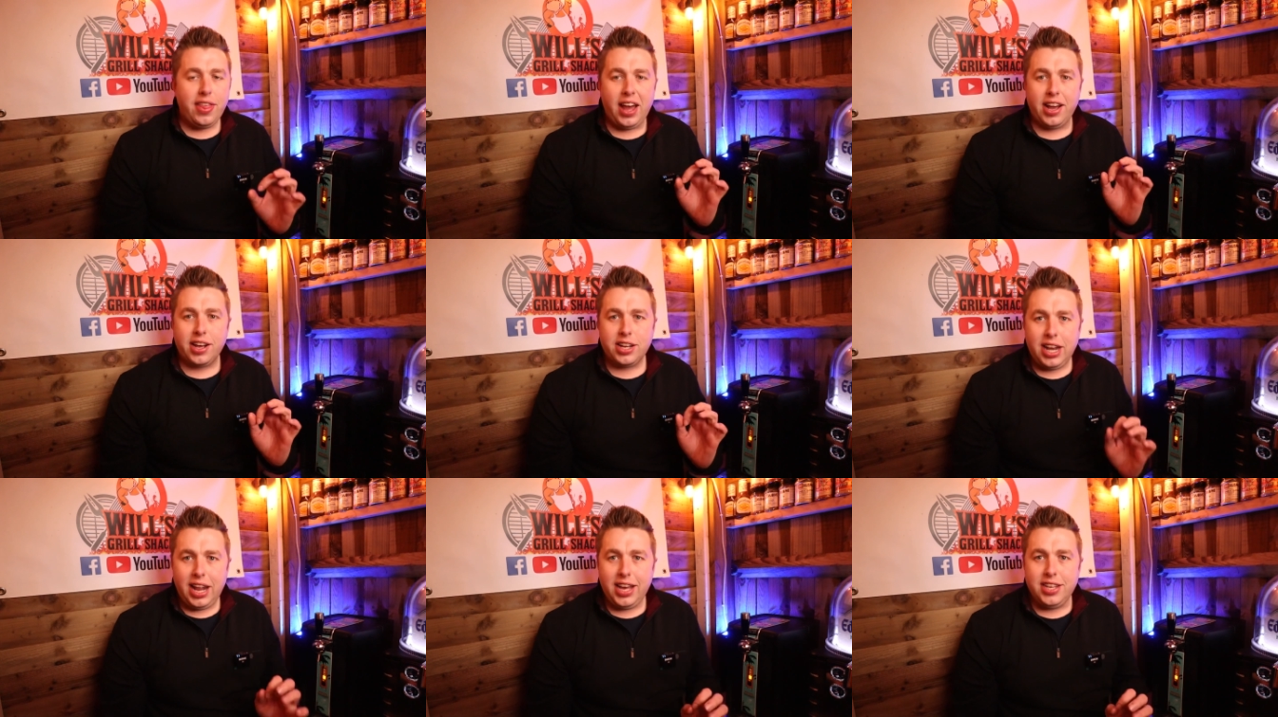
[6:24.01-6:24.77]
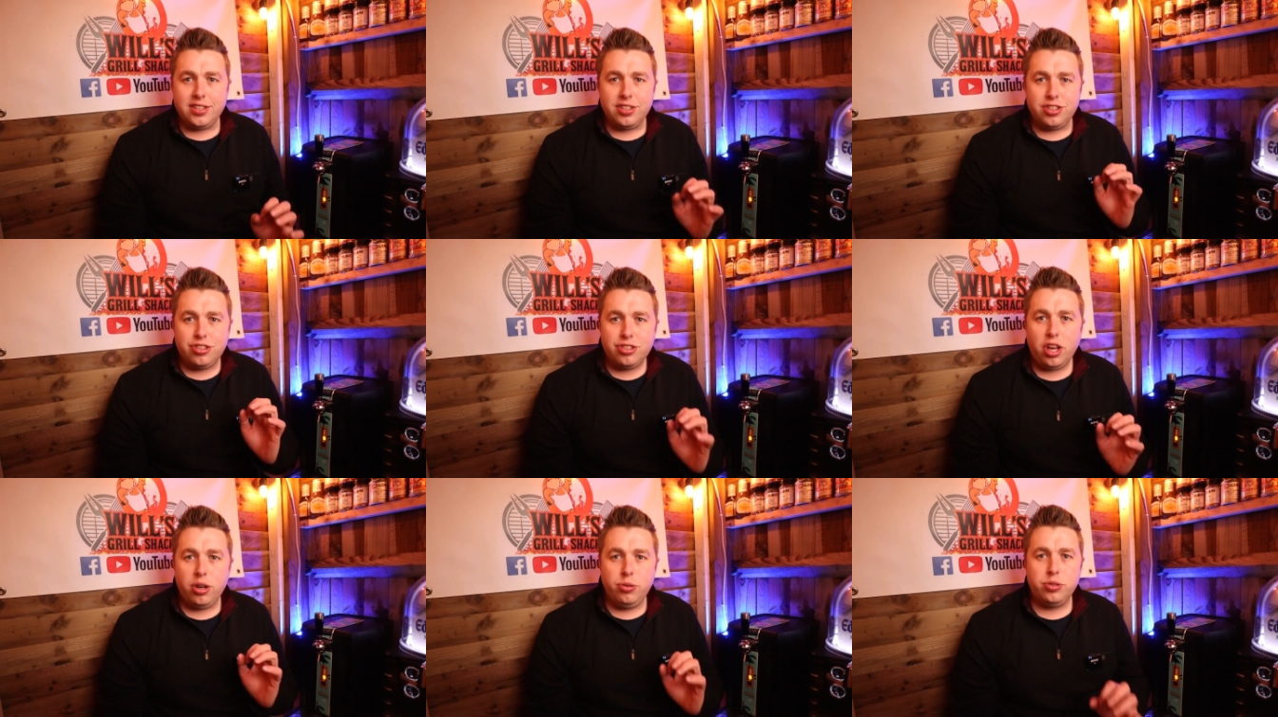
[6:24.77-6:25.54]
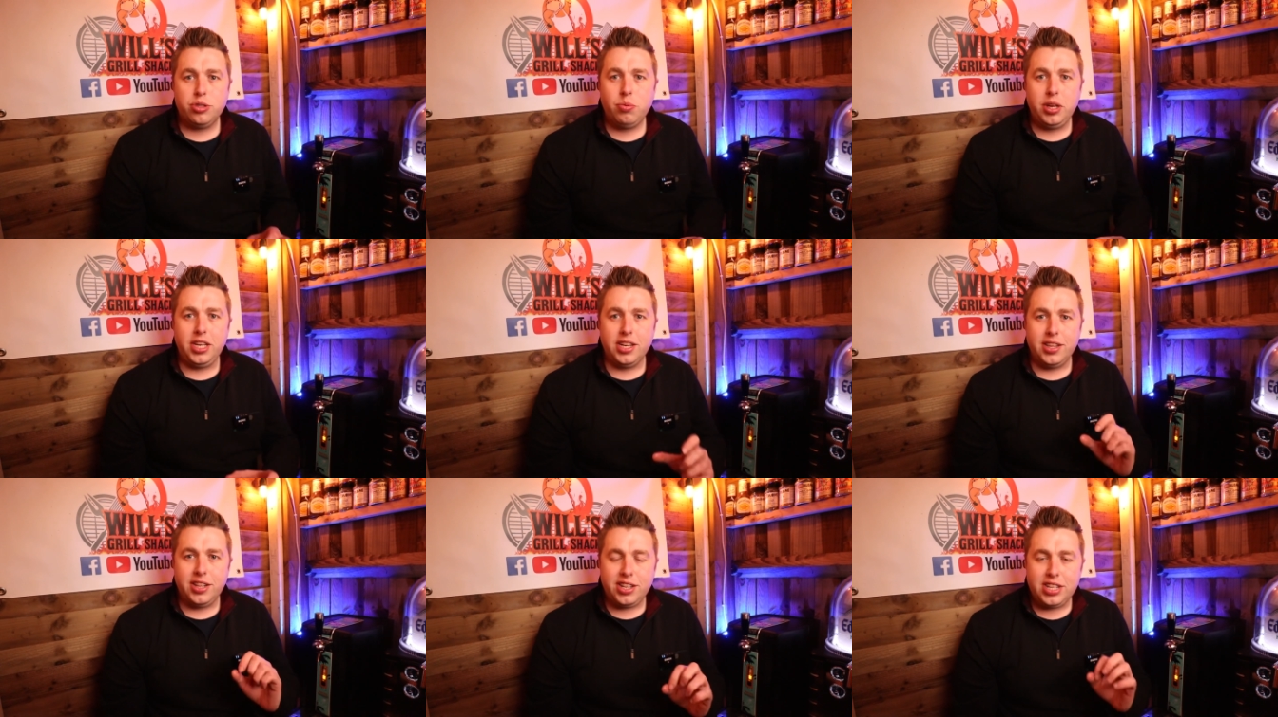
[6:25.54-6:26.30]
That glaze is so sweet
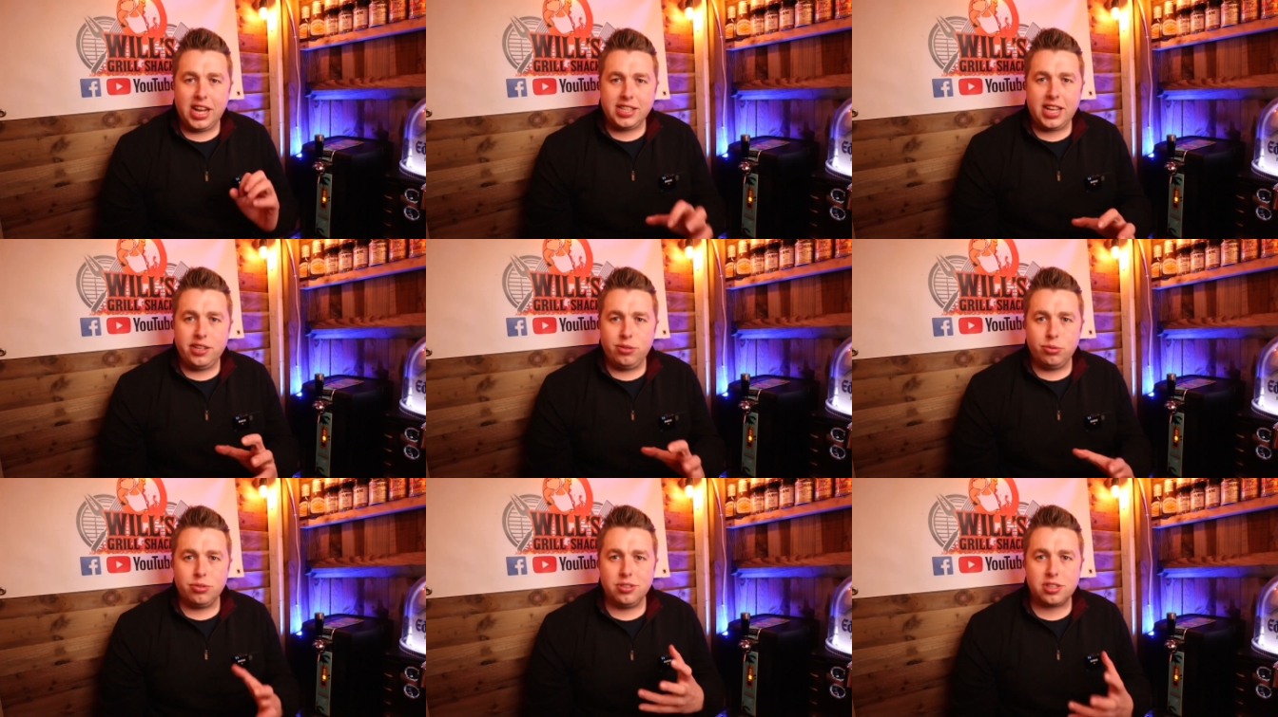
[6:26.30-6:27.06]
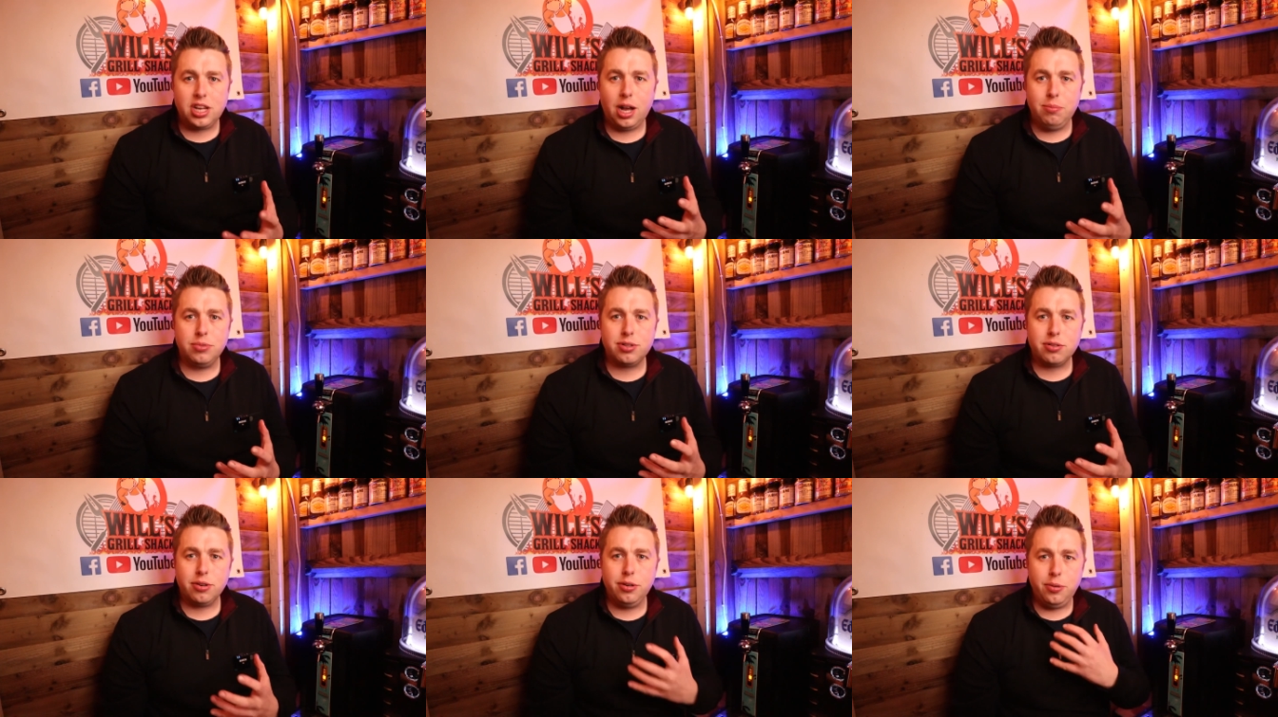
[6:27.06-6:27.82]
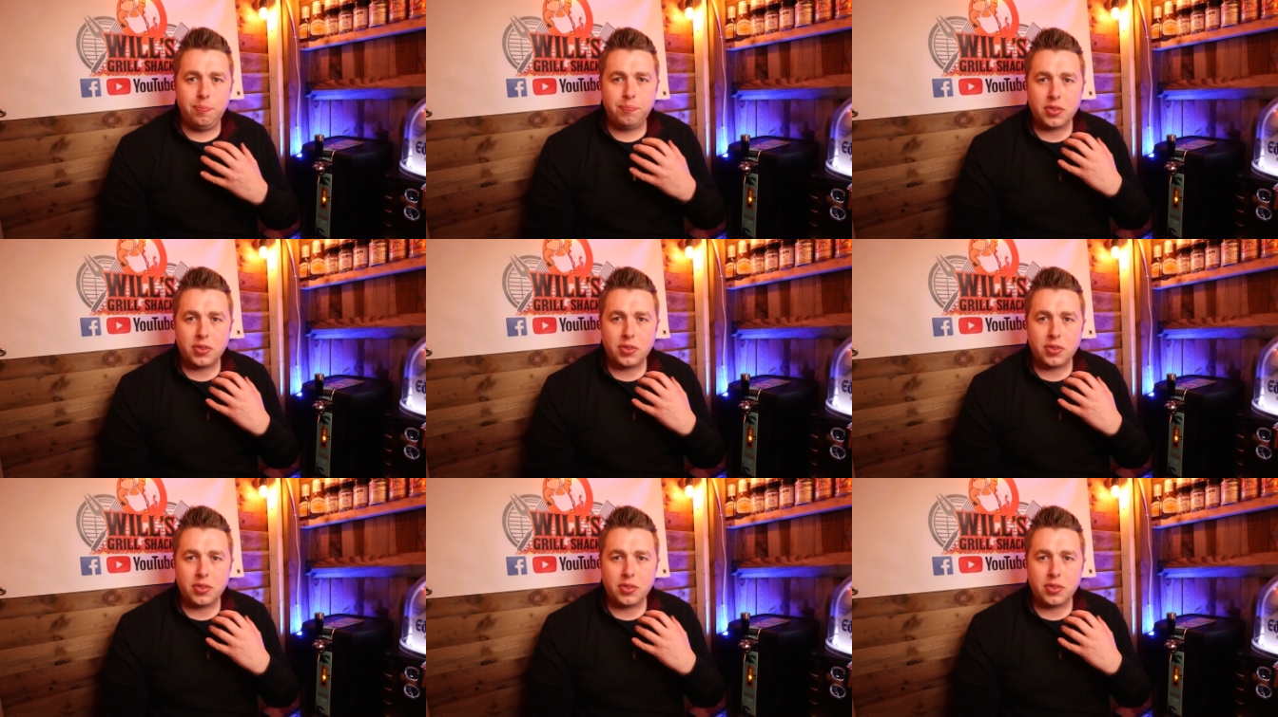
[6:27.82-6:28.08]
and the Jack Daniels just comes through.